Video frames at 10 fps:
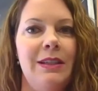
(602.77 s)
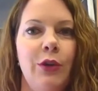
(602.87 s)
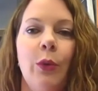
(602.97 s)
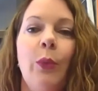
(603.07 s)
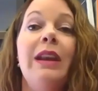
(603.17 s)

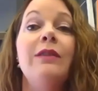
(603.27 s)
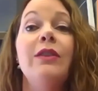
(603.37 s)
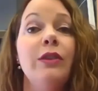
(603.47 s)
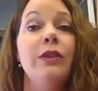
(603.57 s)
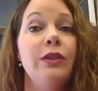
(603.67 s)
or
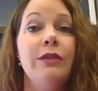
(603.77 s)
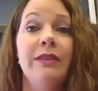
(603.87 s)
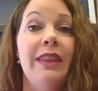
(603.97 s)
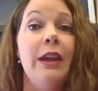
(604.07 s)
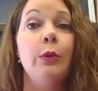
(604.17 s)
whatever
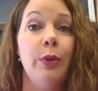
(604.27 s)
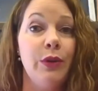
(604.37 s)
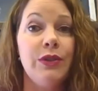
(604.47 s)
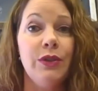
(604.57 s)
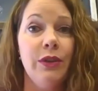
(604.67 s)
their
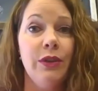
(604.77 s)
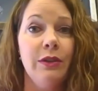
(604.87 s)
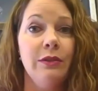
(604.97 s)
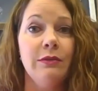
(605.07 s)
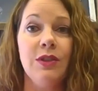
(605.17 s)

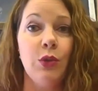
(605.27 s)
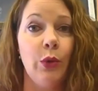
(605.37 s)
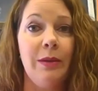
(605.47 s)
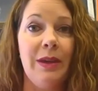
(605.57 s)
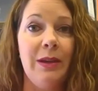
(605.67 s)
personal
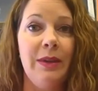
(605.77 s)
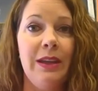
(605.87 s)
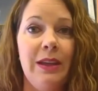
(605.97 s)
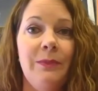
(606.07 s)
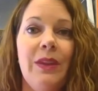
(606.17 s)
story may
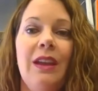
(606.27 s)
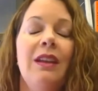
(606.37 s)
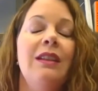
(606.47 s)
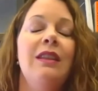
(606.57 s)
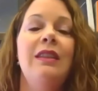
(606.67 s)
be,
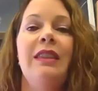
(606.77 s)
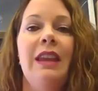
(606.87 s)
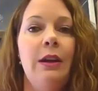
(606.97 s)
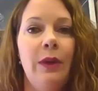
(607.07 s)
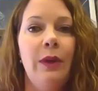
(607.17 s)

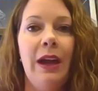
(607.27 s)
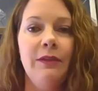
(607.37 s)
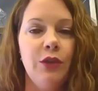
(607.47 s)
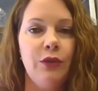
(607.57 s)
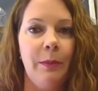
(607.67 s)
they don't
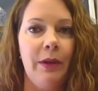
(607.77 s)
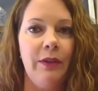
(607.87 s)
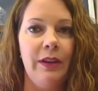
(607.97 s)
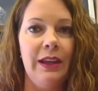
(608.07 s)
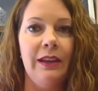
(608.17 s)
have to drop
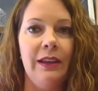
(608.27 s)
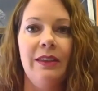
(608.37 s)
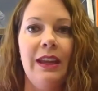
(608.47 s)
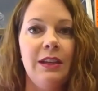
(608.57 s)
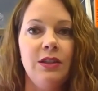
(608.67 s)
everything.
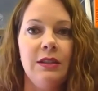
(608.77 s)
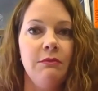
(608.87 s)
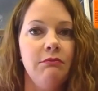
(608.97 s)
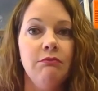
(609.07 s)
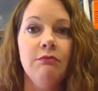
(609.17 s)
They can
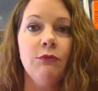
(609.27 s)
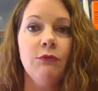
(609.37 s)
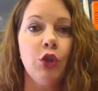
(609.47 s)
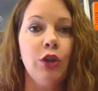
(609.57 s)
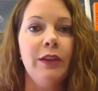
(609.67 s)
just
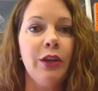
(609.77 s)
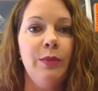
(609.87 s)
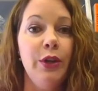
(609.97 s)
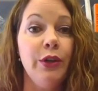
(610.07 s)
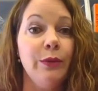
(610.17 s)
turn on their
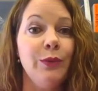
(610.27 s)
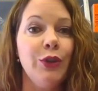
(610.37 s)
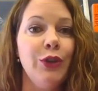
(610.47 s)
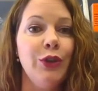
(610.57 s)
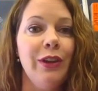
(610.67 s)
computer
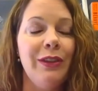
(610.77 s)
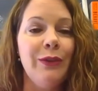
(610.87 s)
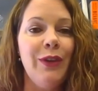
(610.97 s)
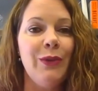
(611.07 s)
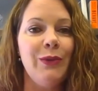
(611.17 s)
or turn on
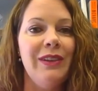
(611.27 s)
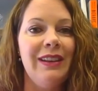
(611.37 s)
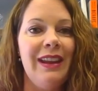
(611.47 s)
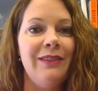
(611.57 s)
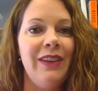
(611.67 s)
their
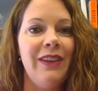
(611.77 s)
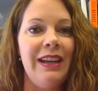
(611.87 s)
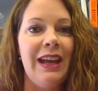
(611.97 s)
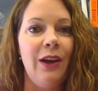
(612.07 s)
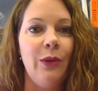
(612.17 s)
phone and
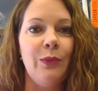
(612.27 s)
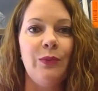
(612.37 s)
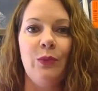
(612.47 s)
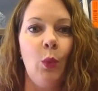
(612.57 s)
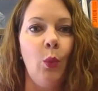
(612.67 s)
find out
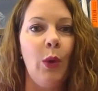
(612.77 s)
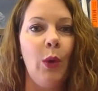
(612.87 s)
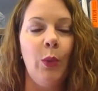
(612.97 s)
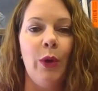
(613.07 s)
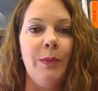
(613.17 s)

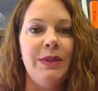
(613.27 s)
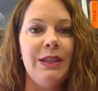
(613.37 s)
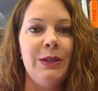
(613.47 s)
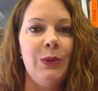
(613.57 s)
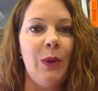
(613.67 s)
what we're up
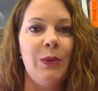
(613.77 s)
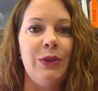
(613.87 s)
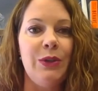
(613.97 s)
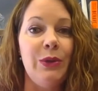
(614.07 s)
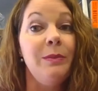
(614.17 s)
to, what
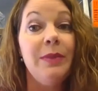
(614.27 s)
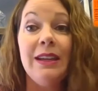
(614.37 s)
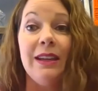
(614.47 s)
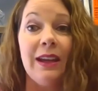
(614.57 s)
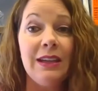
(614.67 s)
we're doing,
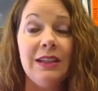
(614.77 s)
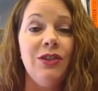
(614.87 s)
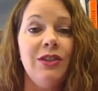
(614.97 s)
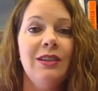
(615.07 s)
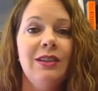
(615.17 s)
be engaged,